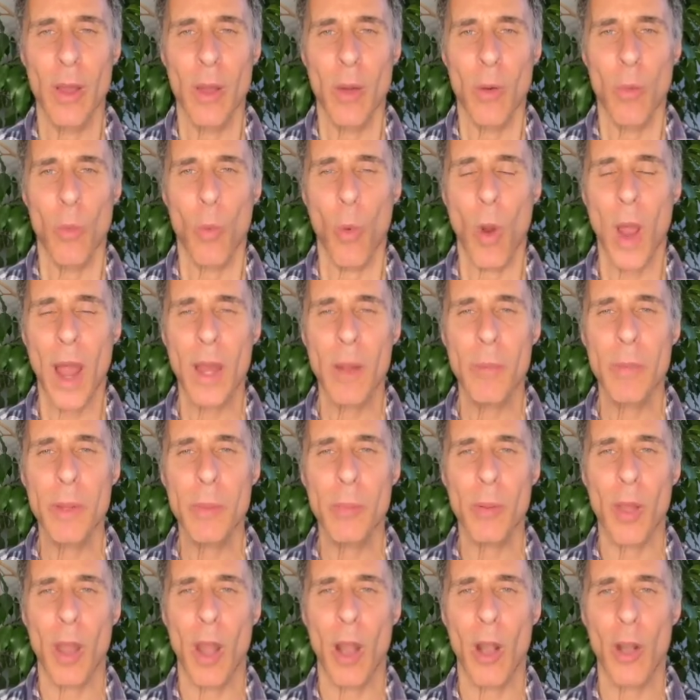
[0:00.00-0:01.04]
Why do
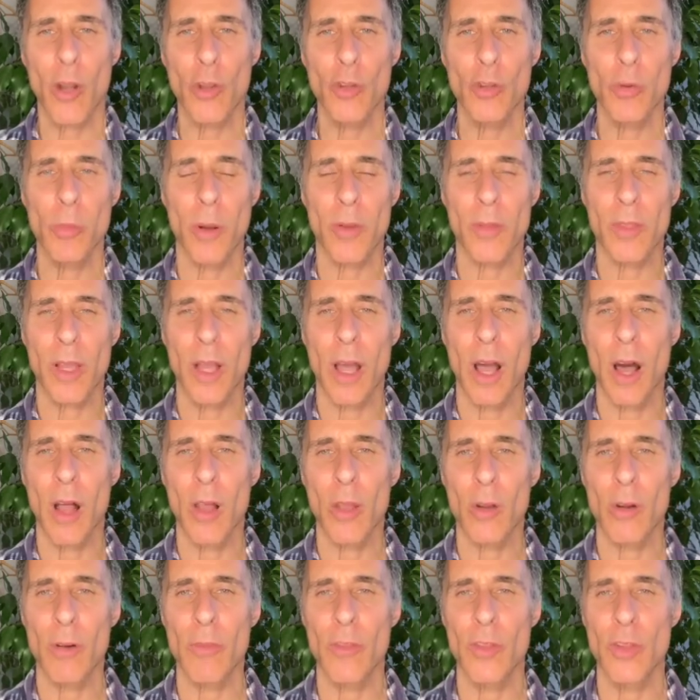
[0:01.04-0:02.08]
people argue about the
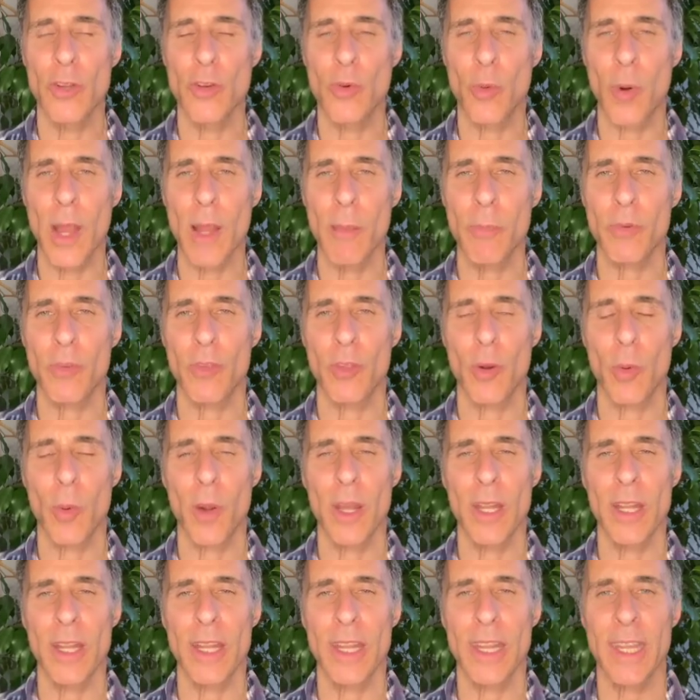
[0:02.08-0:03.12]
color of the drapes? They're
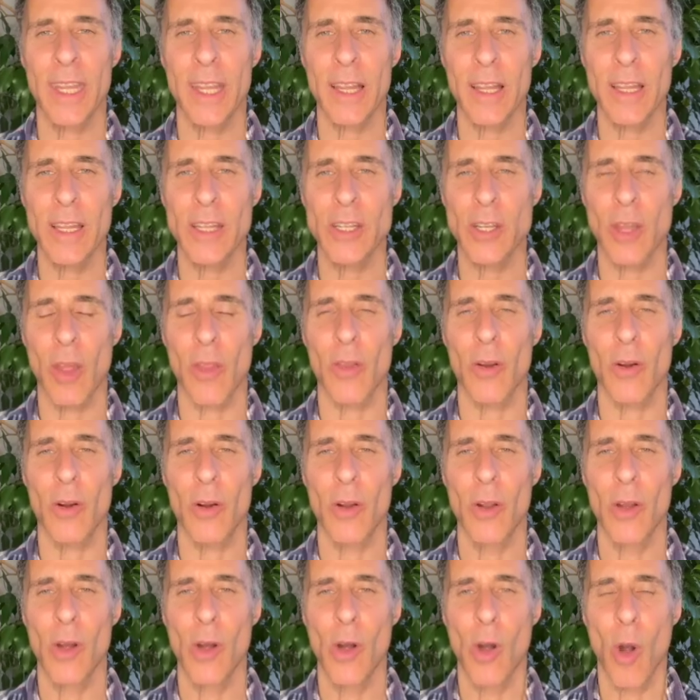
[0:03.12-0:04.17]
ready to kill each other
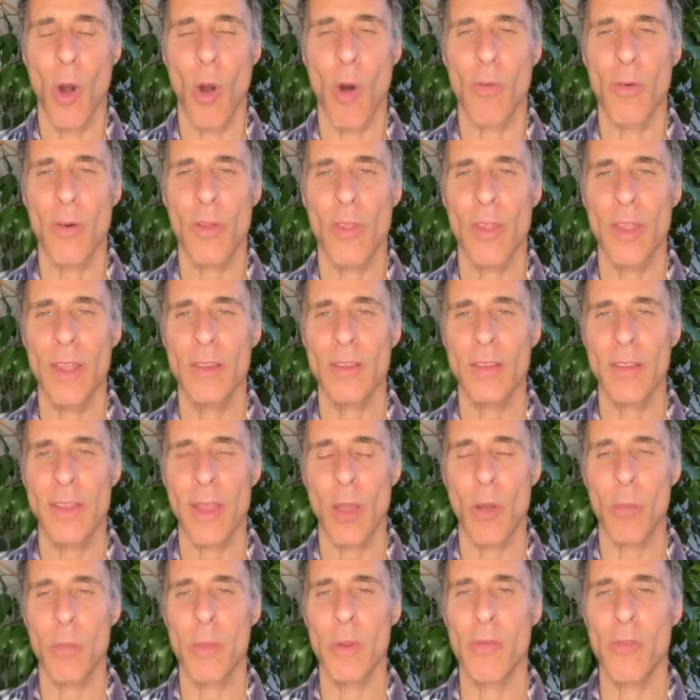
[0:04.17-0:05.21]
over things that
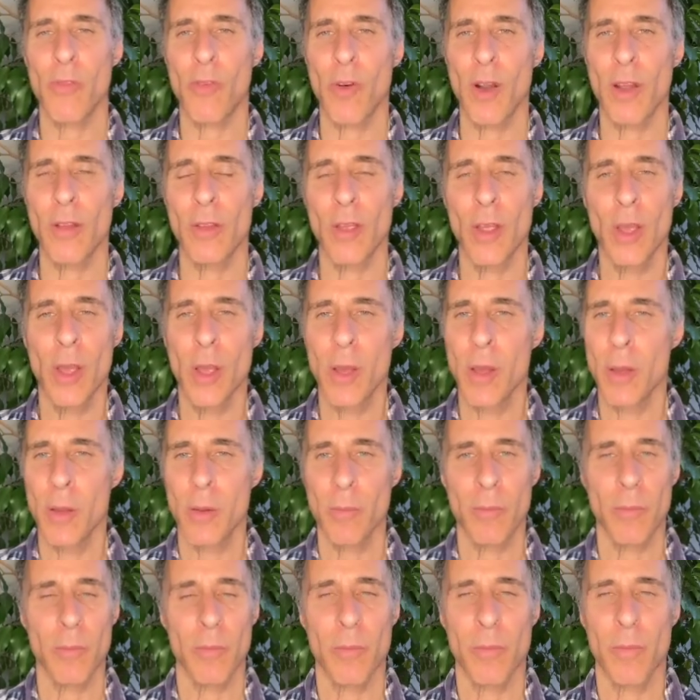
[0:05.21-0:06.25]
they will befriend.
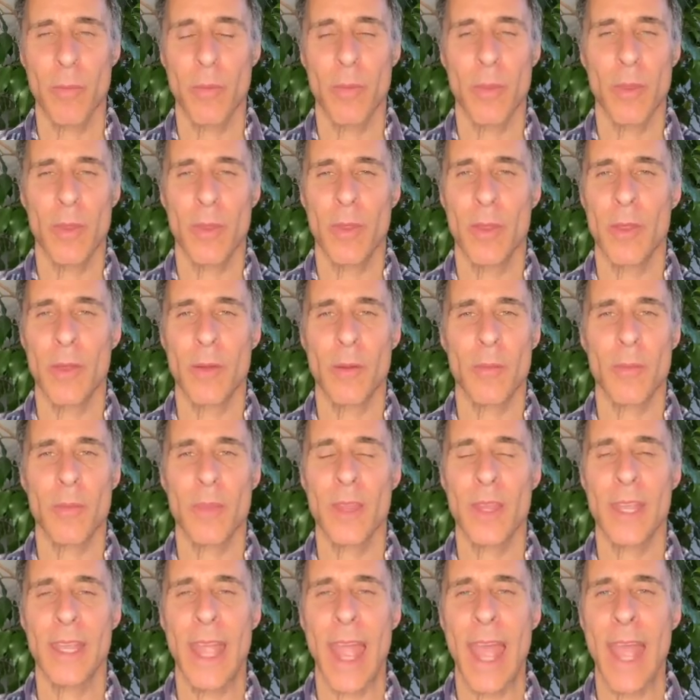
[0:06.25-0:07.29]

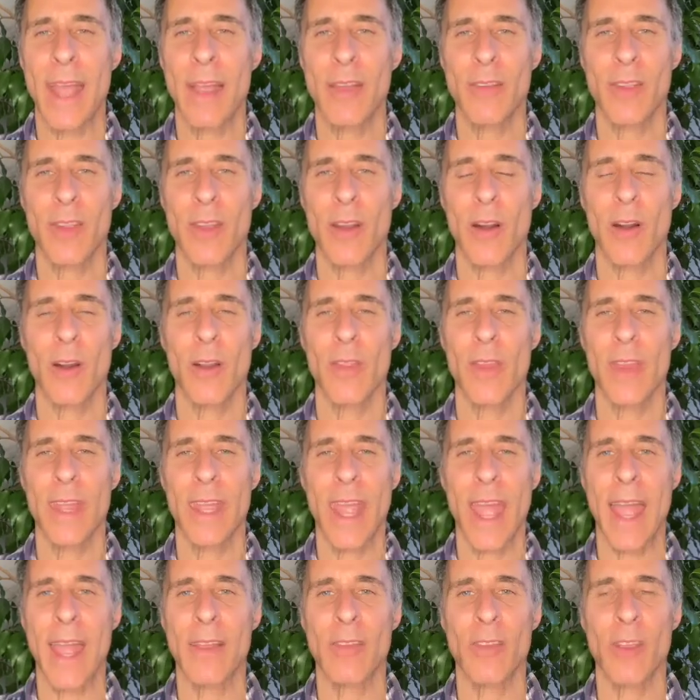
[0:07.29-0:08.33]
The gangs that
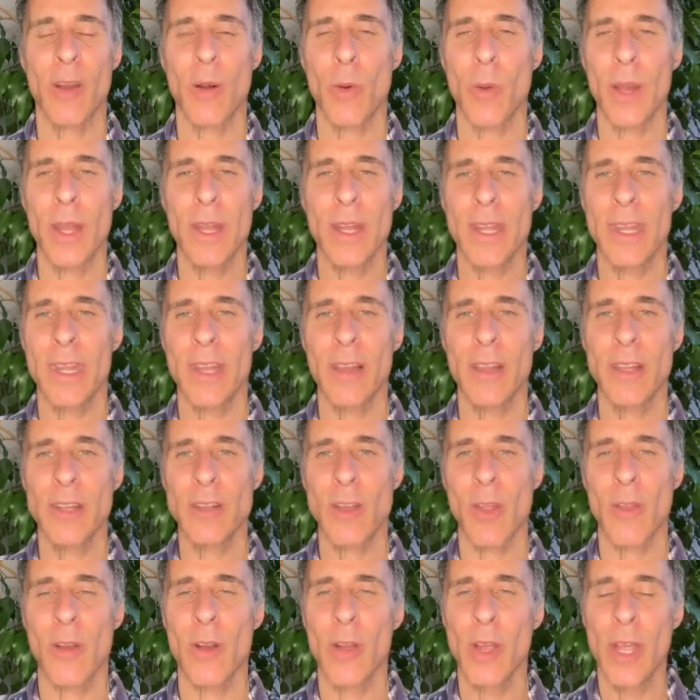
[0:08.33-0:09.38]
are ready to kill
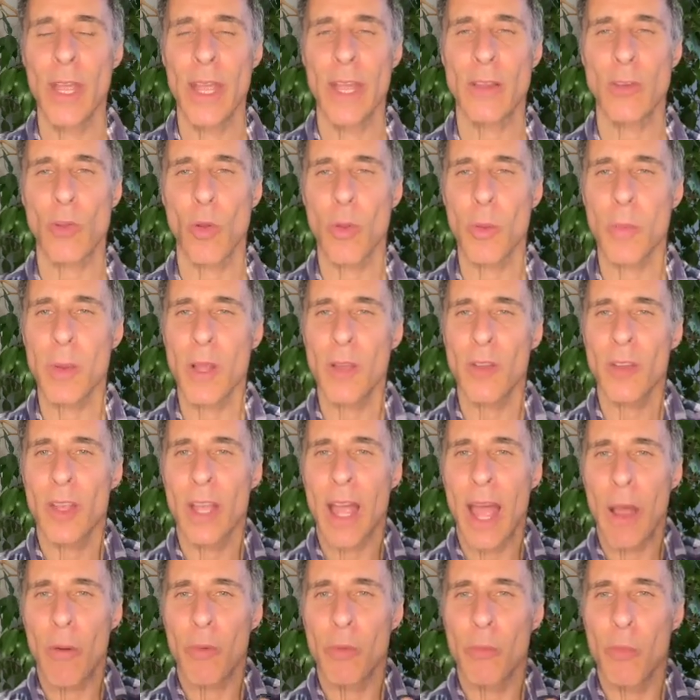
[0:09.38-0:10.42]
each other, it's only because the
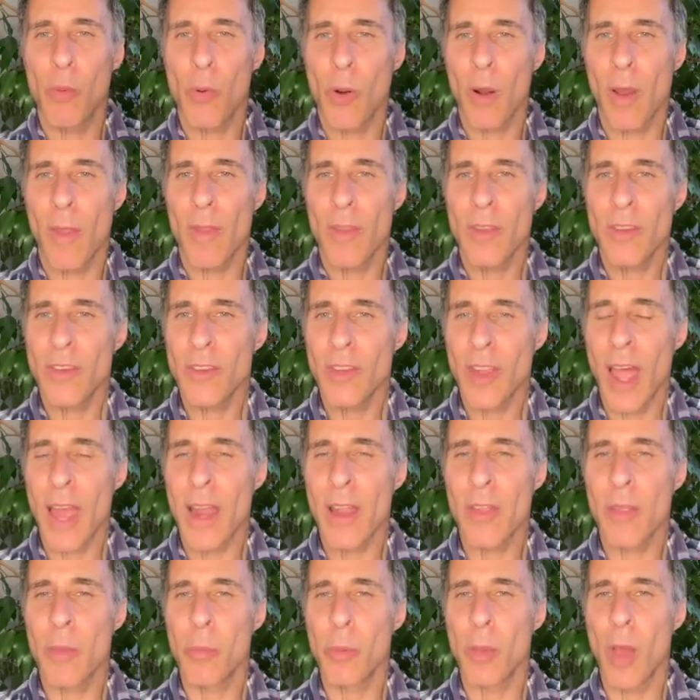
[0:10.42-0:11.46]
guy was born on this side
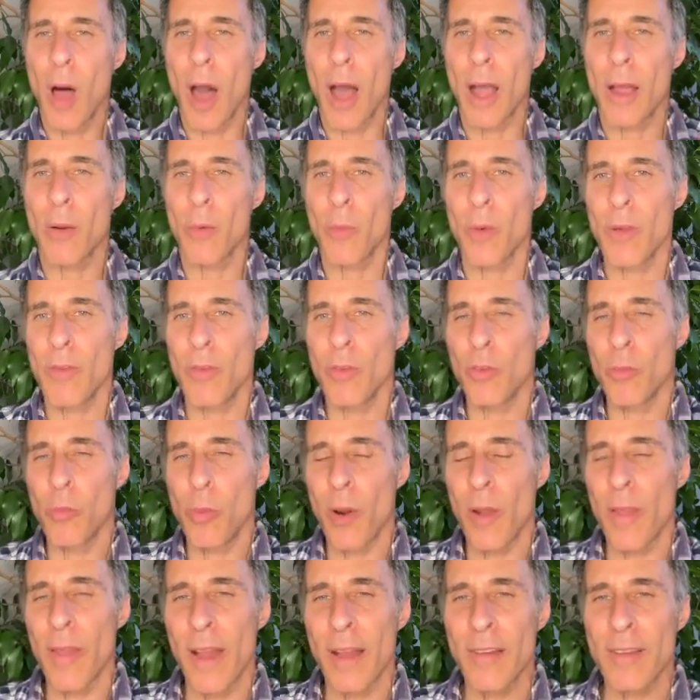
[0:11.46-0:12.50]
of the block. If he was
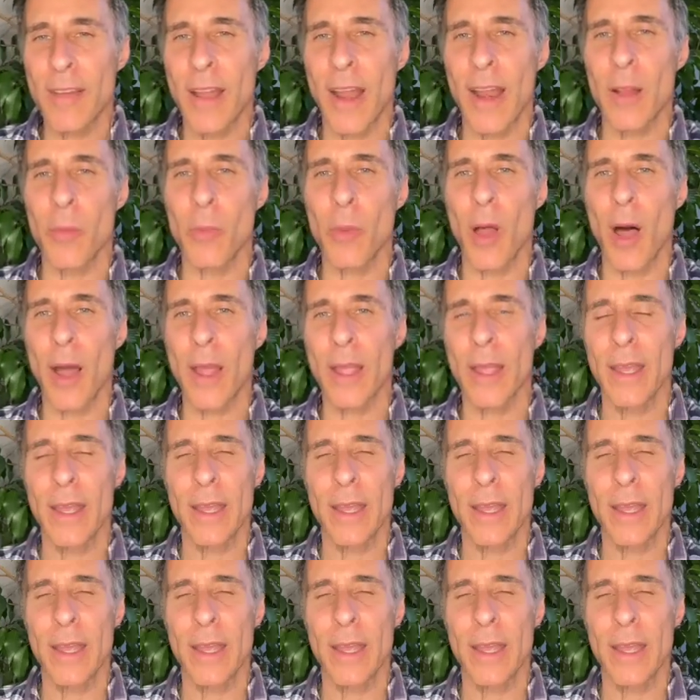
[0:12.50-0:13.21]
born on that side of the block,